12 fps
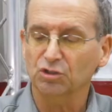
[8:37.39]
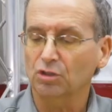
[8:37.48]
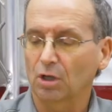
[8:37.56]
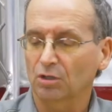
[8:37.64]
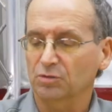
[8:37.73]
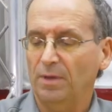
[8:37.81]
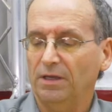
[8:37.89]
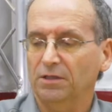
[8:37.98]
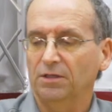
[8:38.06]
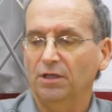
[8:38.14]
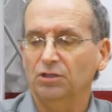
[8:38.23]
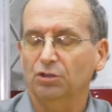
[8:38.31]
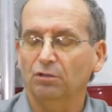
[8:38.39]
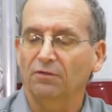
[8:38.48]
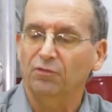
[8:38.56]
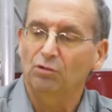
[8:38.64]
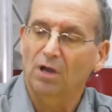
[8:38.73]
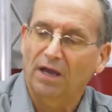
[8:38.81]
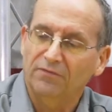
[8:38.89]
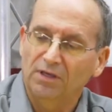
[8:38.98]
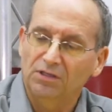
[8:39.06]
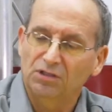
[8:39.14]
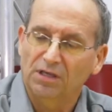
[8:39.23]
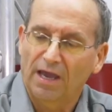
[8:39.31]
does make it easier if you have
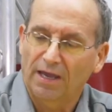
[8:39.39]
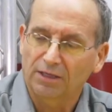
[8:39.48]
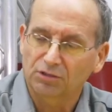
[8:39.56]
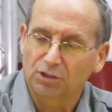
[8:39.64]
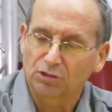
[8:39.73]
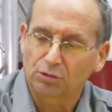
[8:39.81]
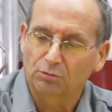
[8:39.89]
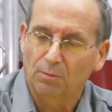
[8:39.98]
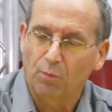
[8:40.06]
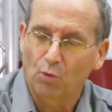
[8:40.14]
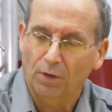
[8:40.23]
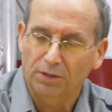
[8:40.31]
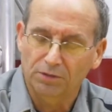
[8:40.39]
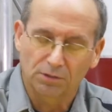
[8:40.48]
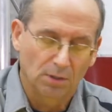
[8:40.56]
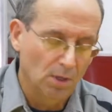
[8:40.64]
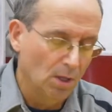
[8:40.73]
easy access to a point.